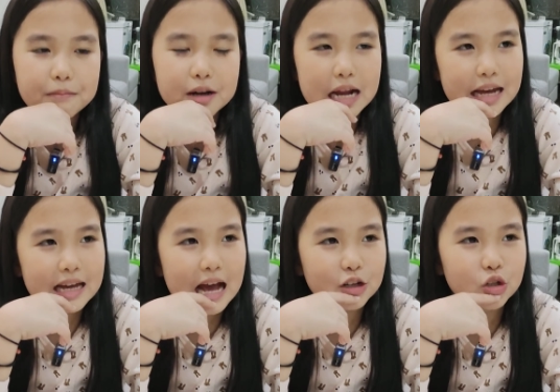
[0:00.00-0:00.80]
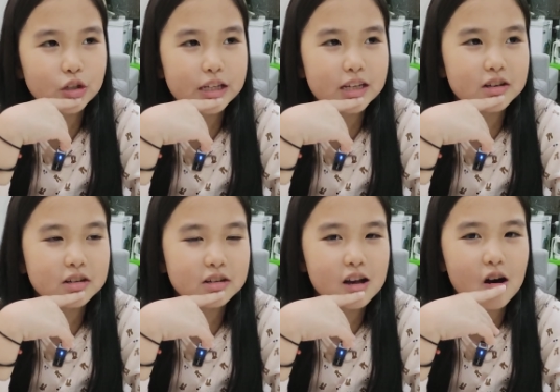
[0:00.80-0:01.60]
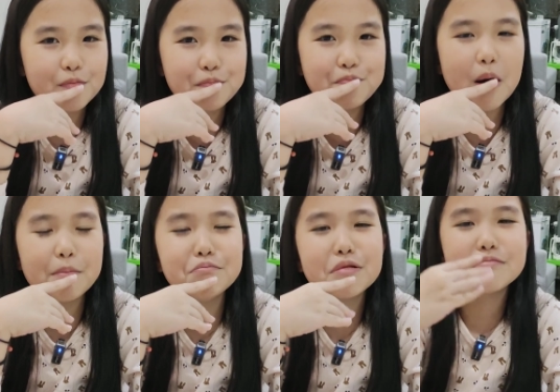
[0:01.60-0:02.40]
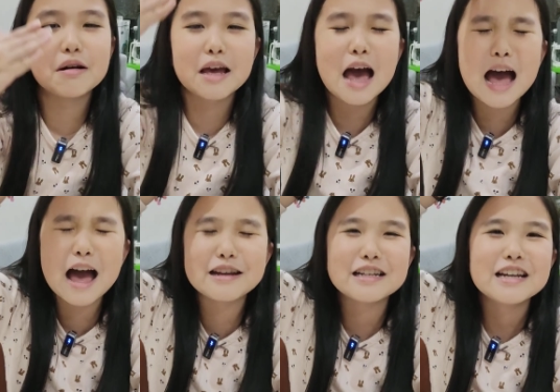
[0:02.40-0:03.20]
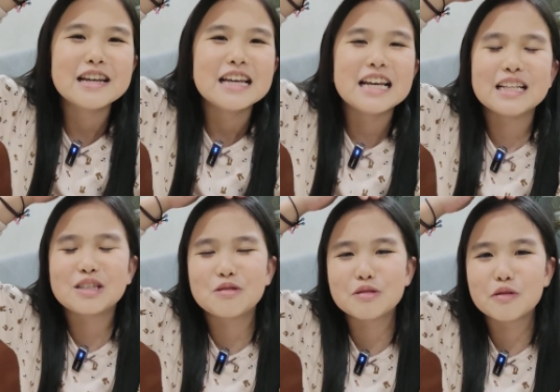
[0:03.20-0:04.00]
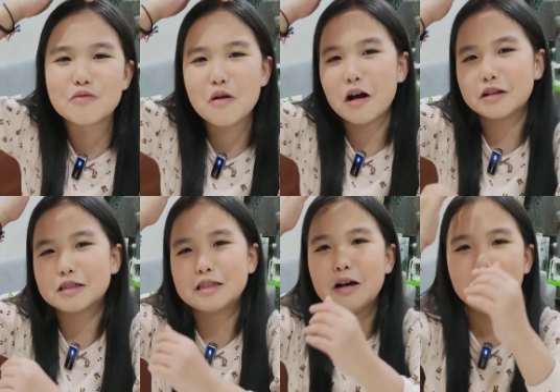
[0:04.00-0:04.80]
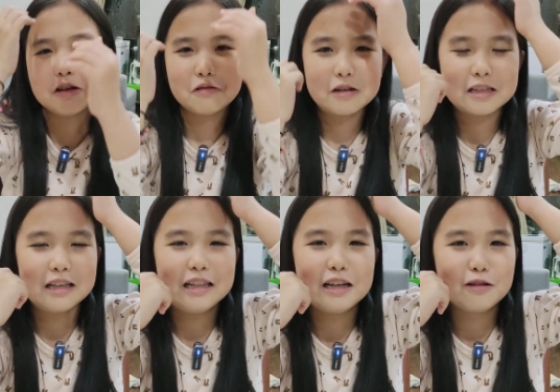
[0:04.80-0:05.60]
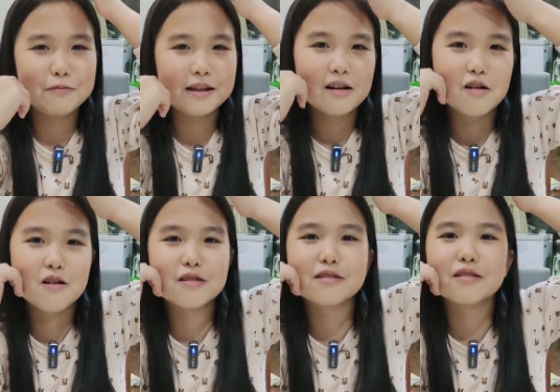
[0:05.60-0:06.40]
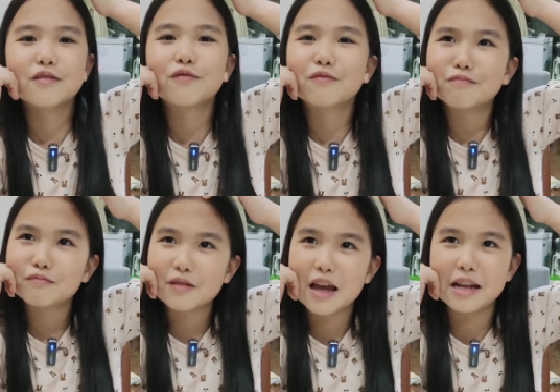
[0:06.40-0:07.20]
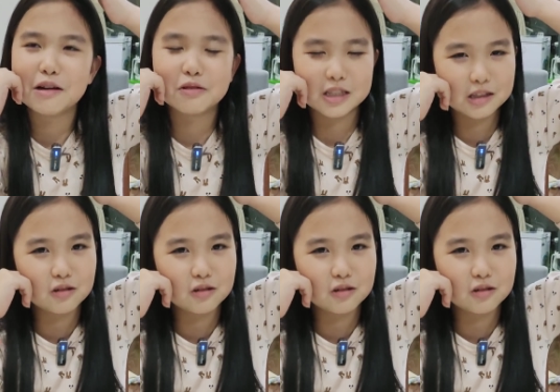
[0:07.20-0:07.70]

But I actually got bumped my head into the rock, so it was a little bit hurt, and it was